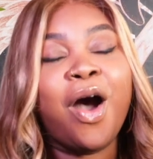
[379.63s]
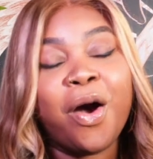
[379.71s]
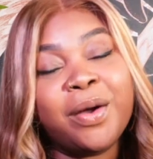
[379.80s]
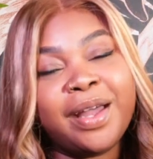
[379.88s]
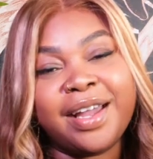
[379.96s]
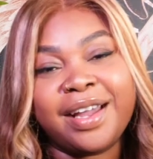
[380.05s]

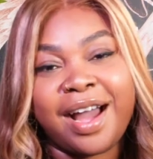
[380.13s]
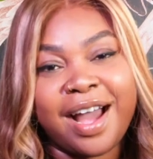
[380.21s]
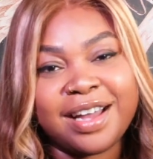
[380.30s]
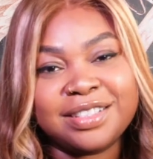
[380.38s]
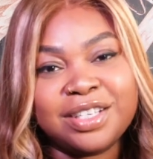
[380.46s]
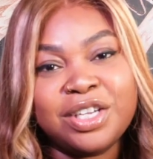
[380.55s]
Okay
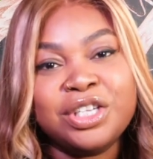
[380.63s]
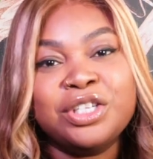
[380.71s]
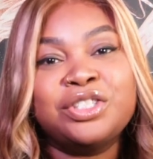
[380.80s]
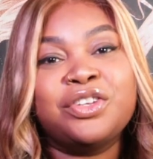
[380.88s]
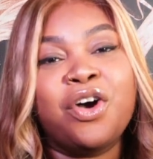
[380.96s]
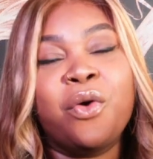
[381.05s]
guys,
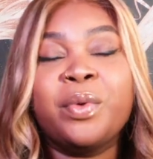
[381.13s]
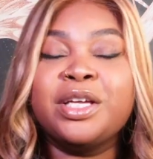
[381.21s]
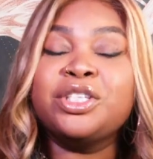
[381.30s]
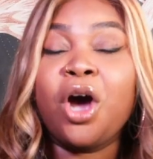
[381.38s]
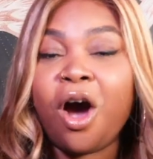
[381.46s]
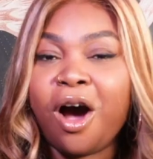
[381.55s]
so we
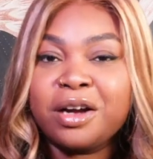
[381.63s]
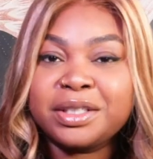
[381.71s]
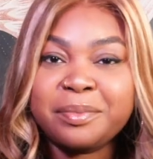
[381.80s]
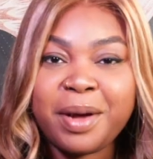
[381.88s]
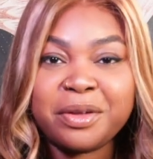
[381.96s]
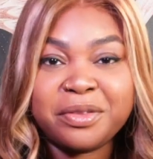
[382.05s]
talked
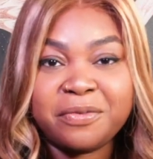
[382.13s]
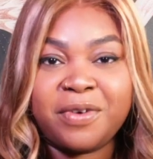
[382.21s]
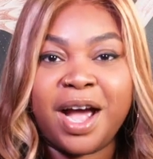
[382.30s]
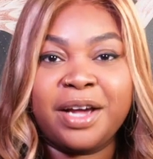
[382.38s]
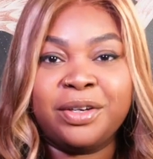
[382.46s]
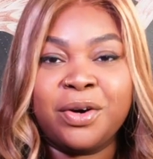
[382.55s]
about the
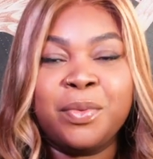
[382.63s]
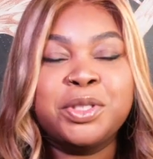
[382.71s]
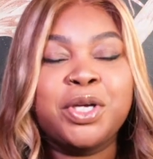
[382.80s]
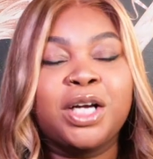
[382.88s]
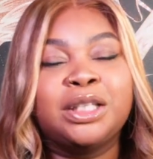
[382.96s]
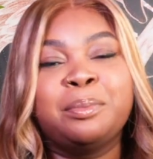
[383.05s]
vinyl, we
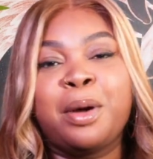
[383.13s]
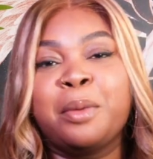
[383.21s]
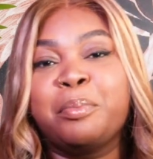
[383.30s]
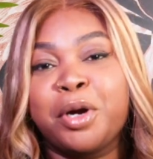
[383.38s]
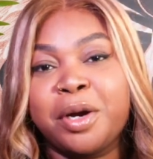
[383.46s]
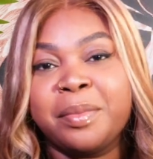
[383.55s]
talked about
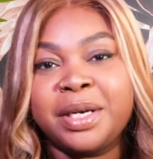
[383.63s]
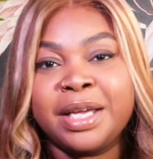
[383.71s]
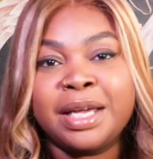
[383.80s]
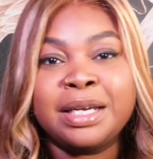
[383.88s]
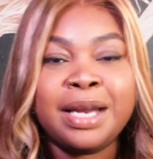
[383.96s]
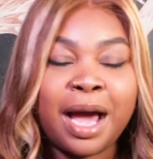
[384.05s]

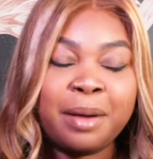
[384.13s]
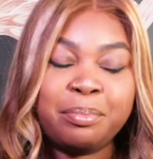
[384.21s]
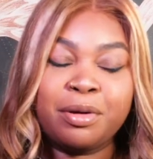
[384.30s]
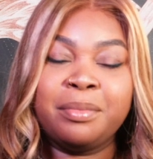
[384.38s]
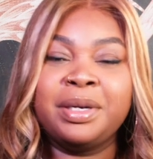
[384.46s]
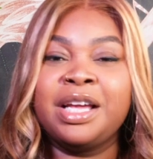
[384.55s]
permanent,
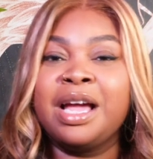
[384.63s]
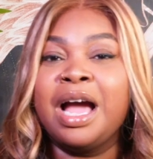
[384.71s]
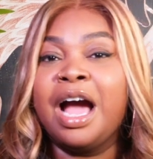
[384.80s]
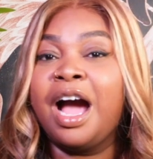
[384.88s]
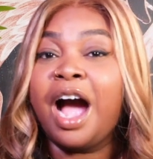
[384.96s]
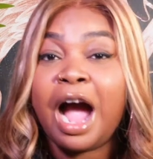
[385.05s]
non-permanent,
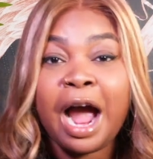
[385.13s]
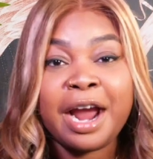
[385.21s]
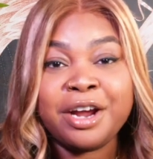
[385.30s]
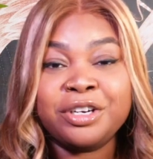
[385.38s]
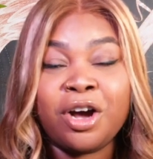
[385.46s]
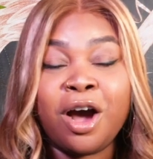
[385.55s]

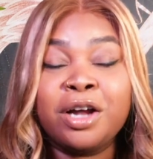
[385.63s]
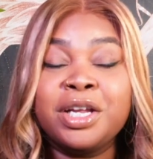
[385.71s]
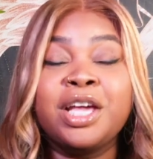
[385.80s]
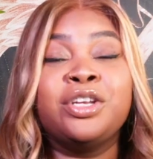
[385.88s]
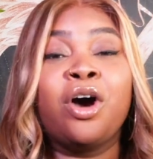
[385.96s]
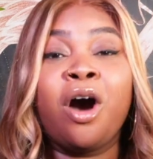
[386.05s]
iron-on,
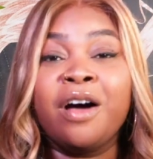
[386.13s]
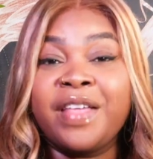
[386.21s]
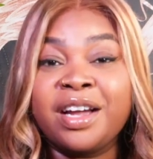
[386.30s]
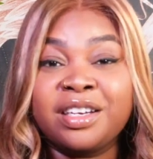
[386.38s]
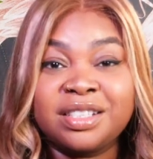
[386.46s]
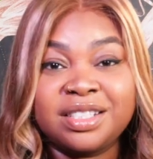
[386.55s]
and all
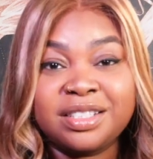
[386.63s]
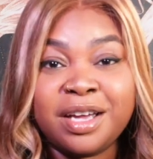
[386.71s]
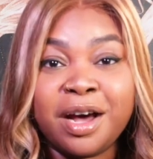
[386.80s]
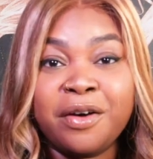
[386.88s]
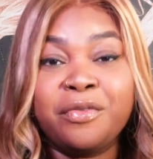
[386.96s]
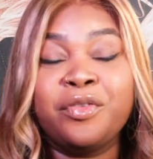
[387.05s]
that good
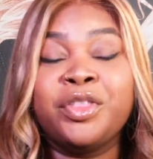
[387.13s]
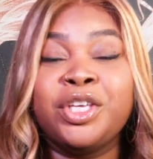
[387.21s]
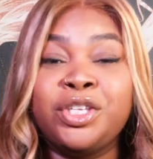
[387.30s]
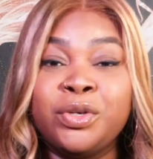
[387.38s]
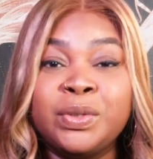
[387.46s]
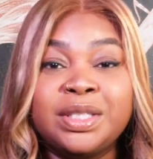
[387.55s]
stuff, the
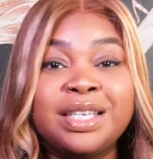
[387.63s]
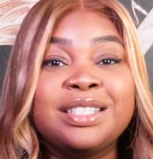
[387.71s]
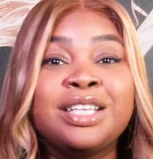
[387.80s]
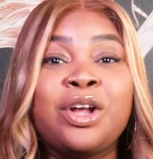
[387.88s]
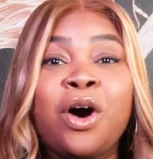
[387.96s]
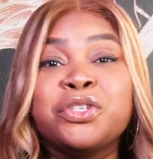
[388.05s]
uses,
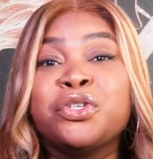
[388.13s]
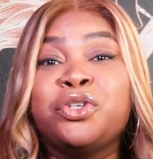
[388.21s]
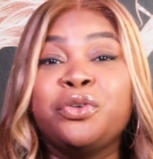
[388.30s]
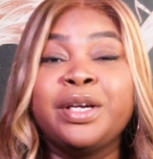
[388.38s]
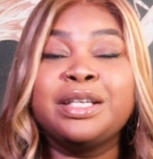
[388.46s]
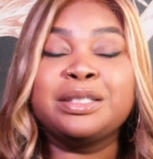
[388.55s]
and also
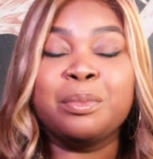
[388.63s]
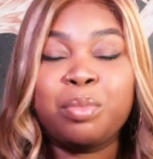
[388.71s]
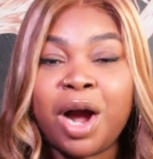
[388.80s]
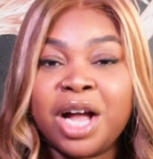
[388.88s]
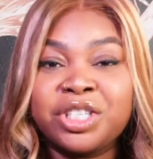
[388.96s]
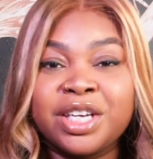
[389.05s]
created some
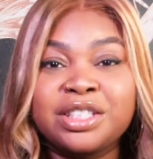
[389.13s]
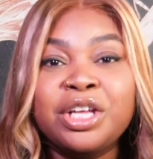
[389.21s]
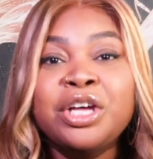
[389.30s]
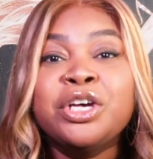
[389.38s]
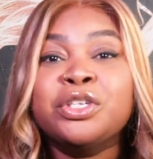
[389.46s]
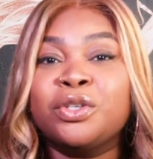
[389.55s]

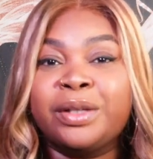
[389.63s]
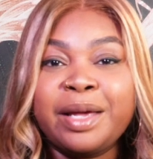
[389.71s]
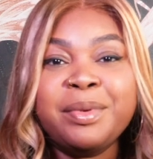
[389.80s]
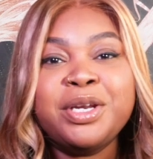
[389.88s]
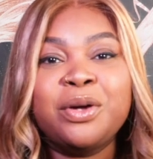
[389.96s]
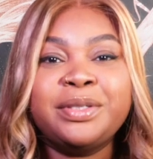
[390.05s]
projects. So let
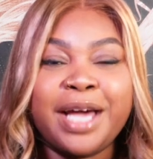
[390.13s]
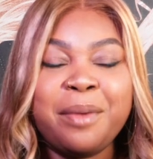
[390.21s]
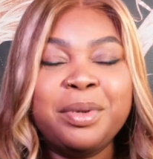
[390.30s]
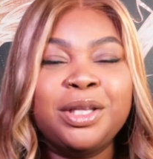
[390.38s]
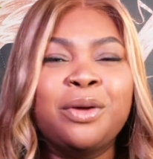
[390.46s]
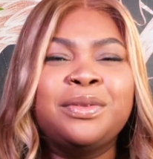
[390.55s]
me know down
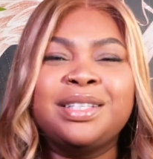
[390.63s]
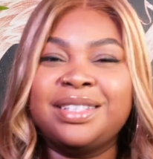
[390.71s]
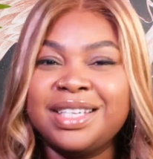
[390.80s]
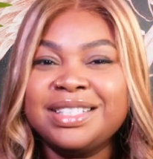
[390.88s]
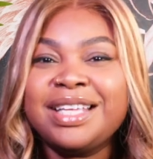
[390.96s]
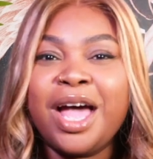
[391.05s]
below, did
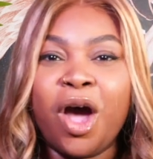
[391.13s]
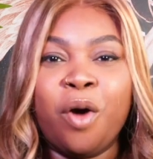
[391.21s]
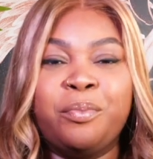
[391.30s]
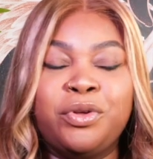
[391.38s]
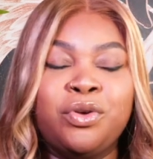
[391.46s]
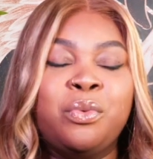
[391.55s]
this
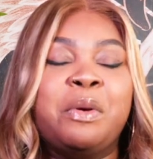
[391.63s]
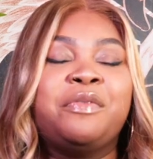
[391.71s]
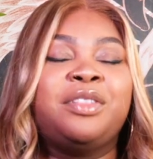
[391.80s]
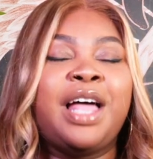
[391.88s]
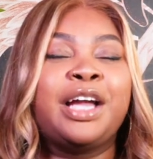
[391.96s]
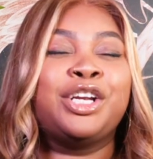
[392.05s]
help you with
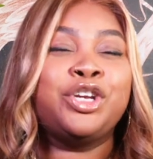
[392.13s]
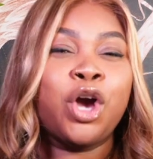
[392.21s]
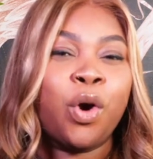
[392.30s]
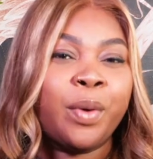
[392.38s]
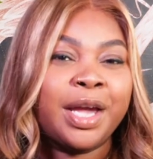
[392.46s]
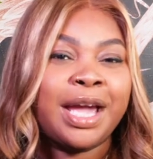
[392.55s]
like
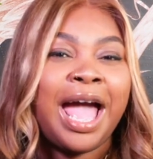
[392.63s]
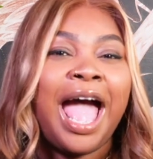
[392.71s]
knowing